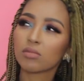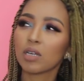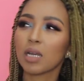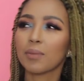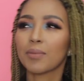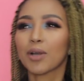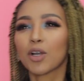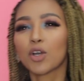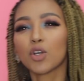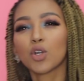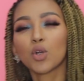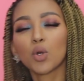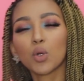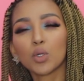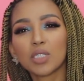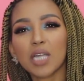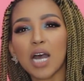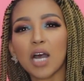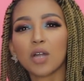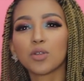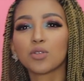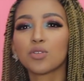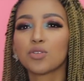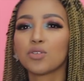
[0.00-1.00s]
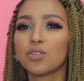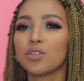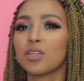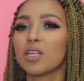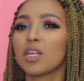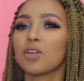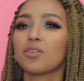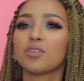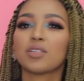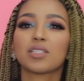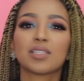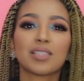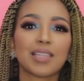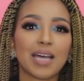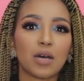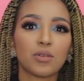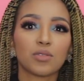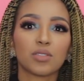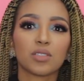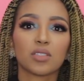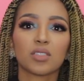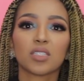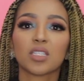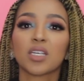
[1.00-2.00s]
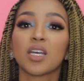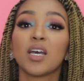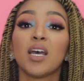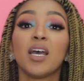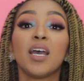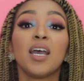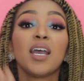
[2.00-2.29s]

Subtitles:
Am I going to go down to the nearest 1,000?